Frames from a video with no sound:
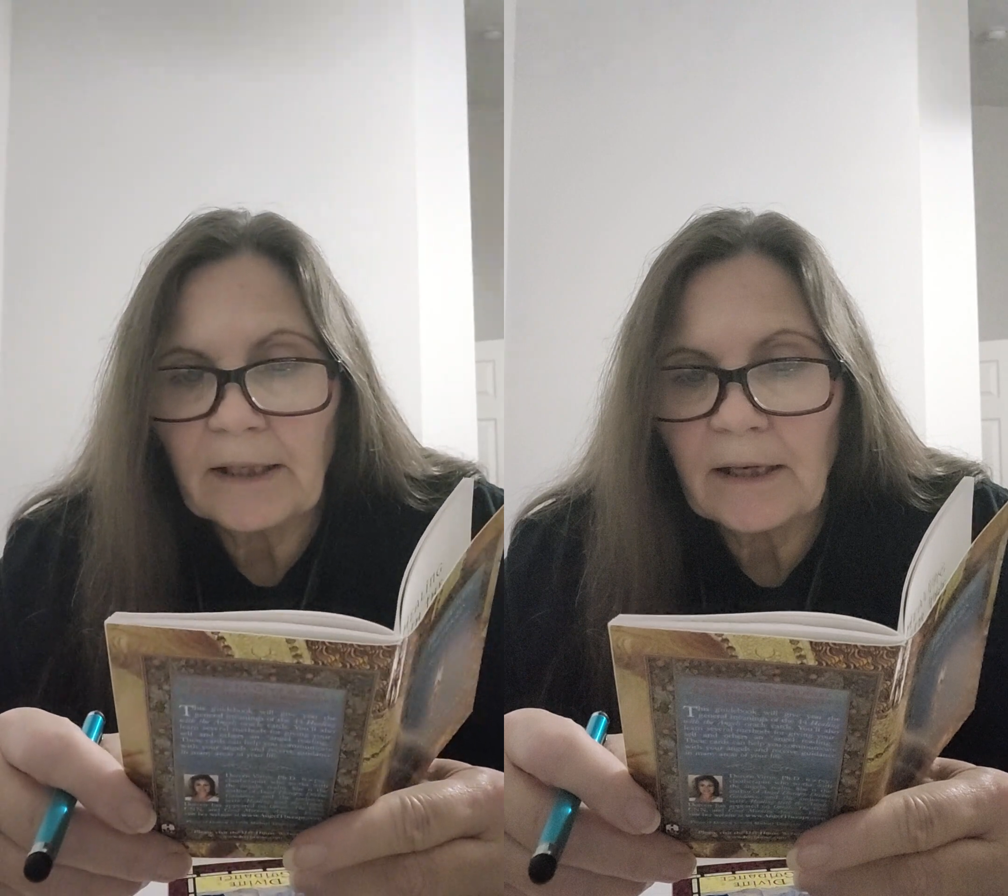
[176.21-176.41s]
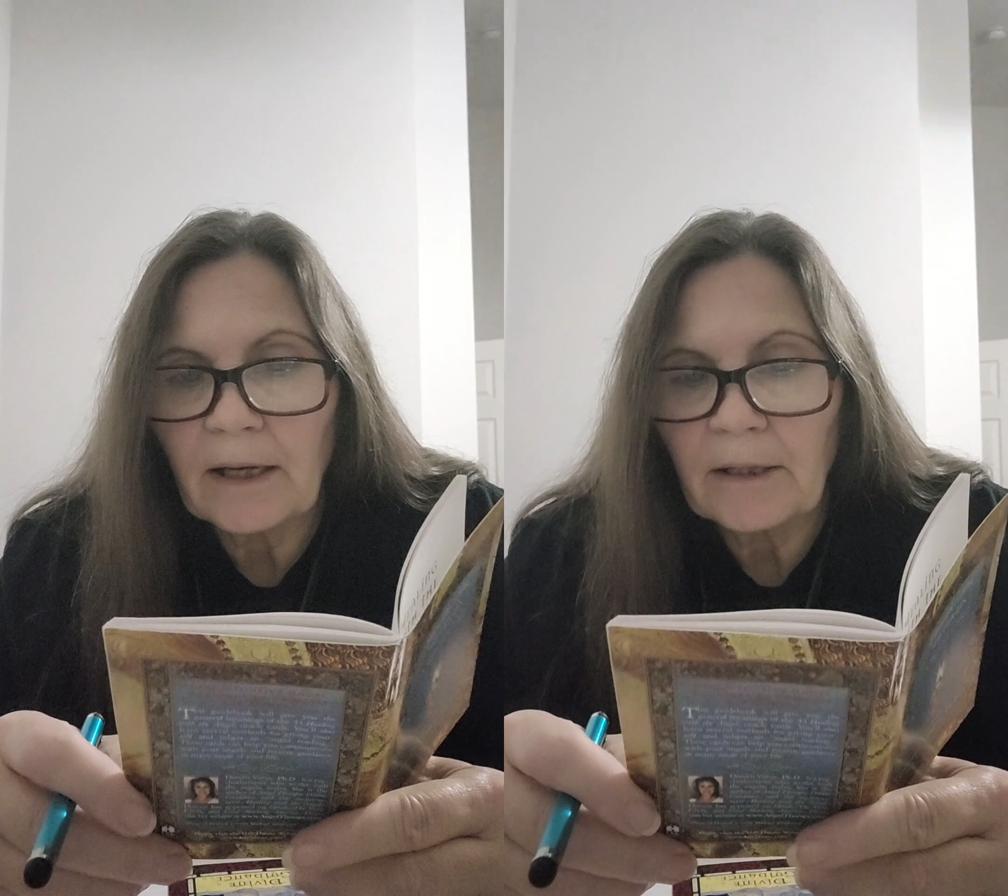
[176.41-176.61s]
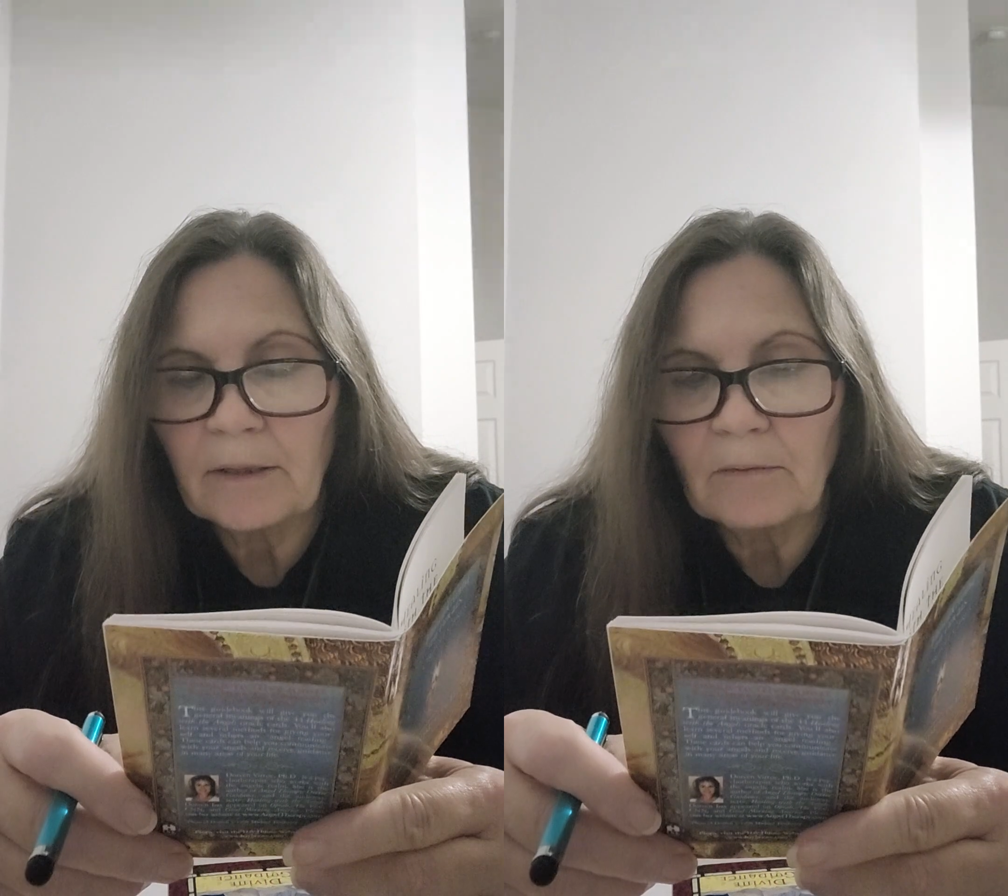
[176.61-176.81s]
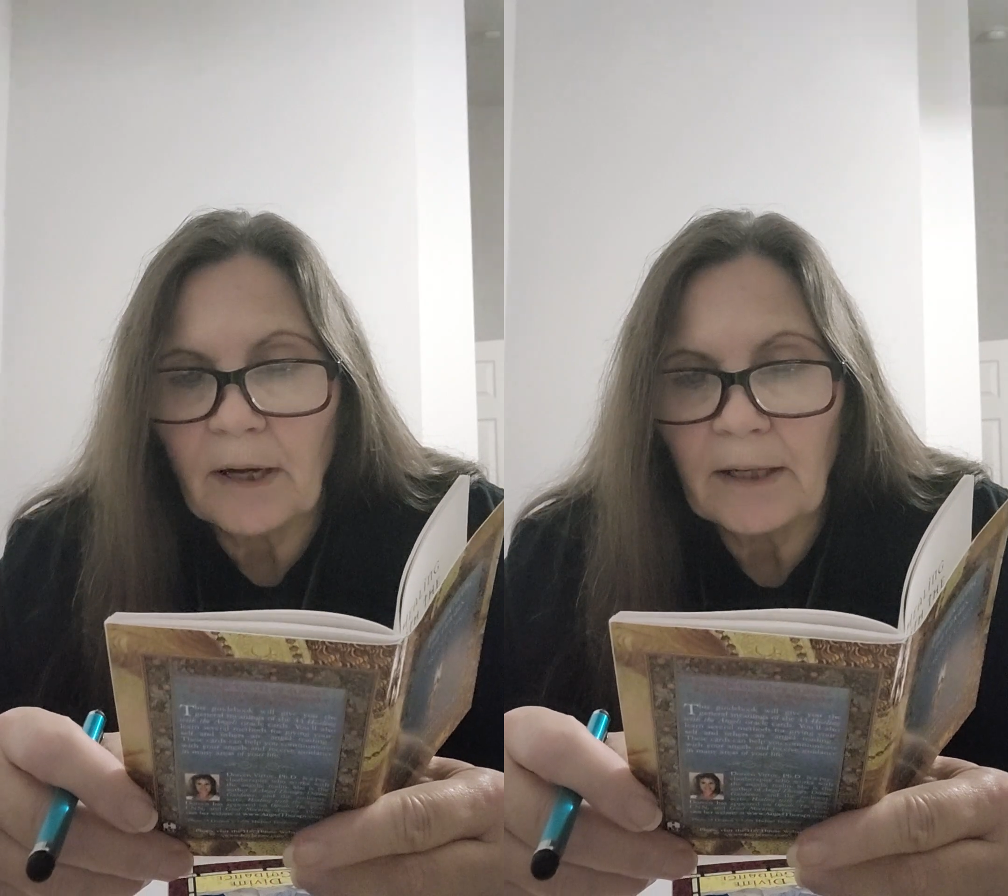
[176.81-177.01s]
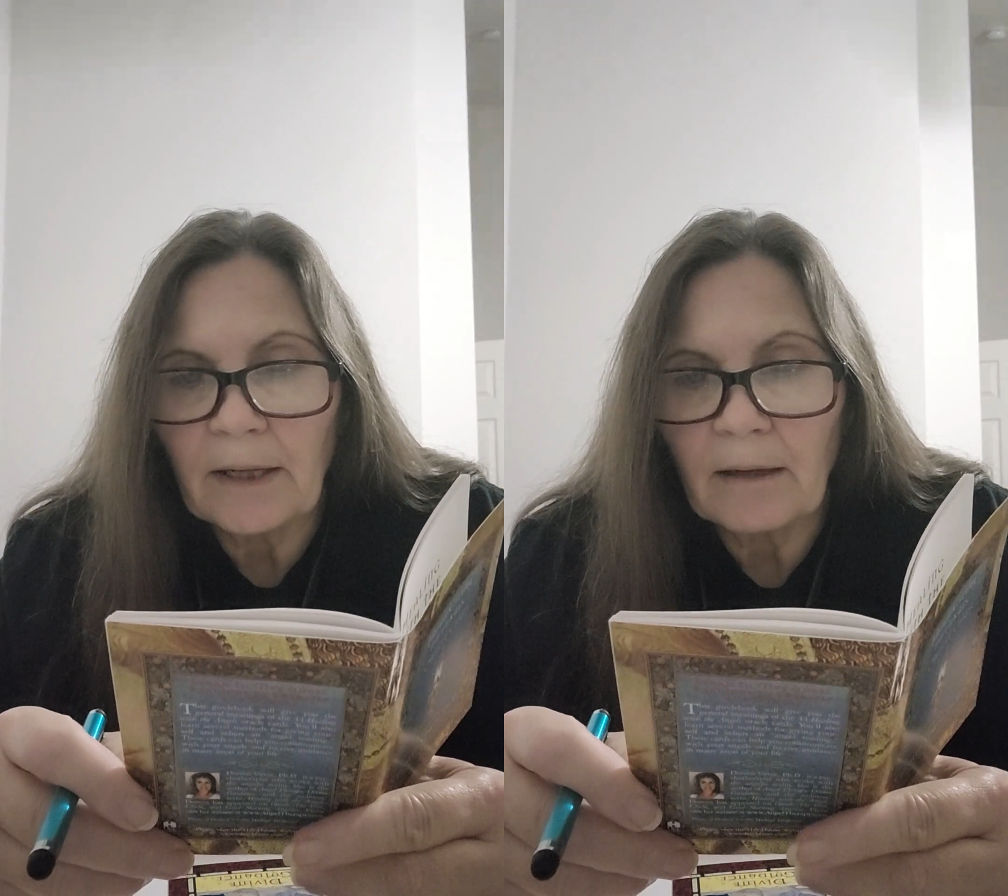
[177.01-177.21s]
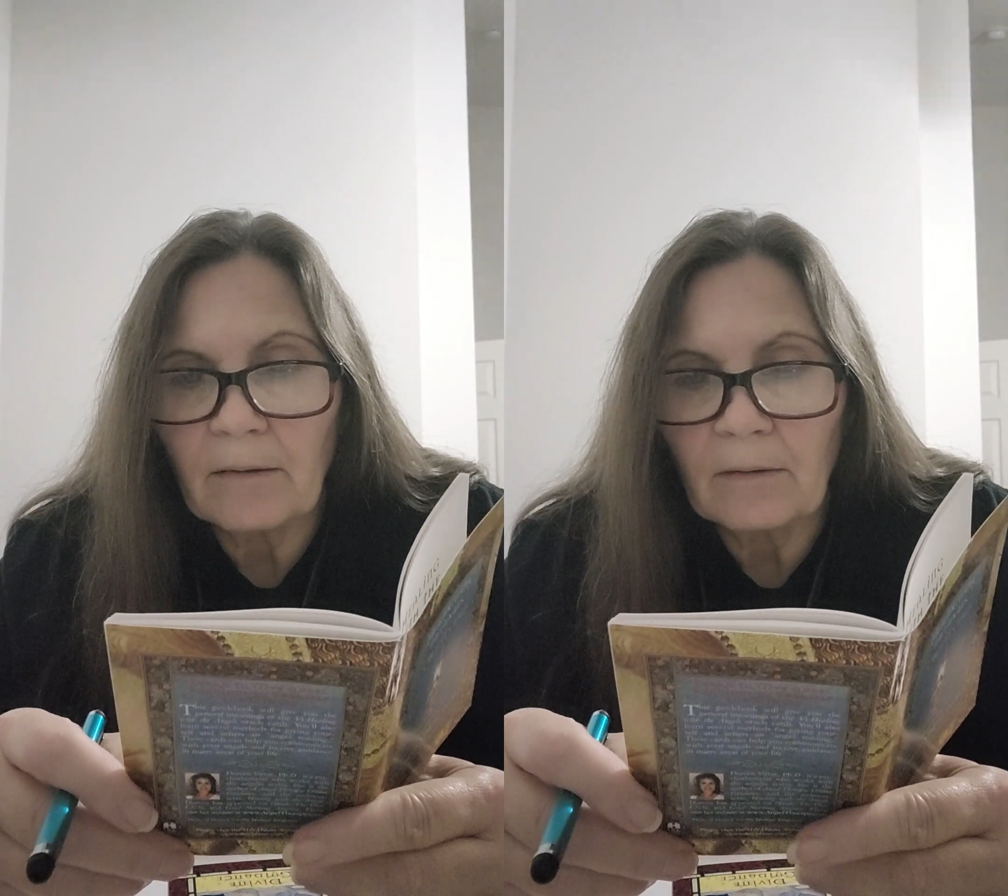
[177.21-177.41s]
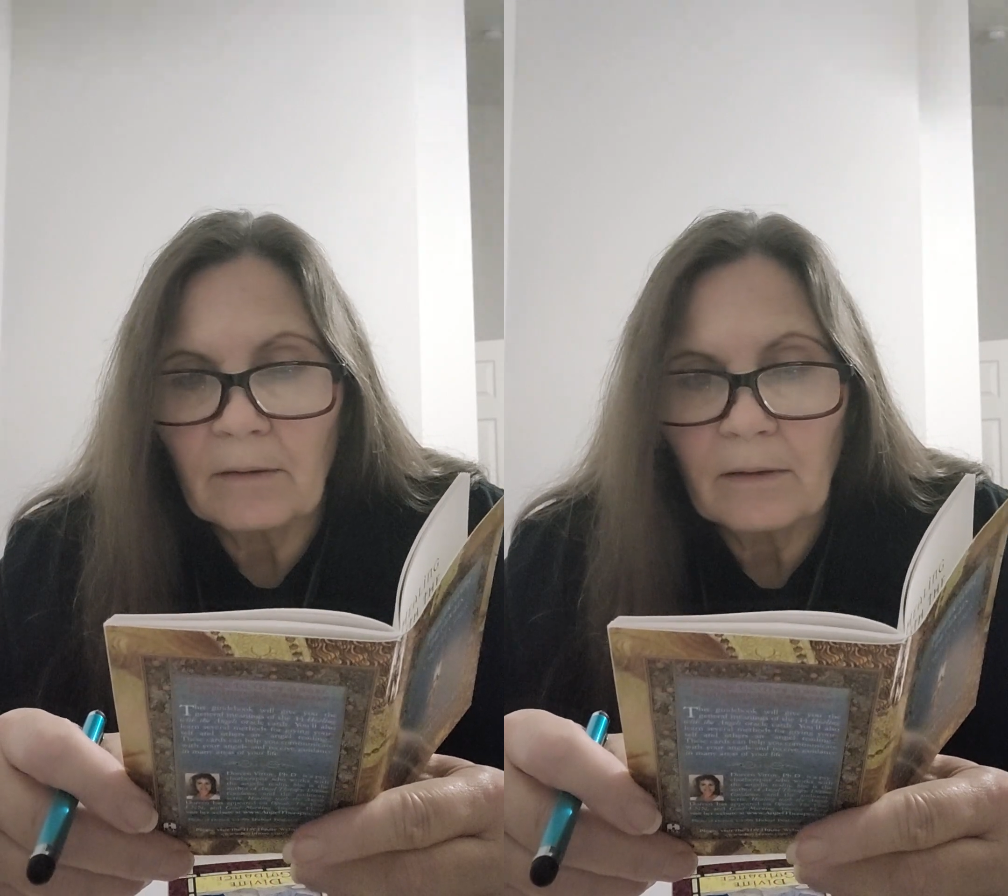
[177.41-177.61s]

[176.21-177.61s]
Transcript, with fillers: guided right now.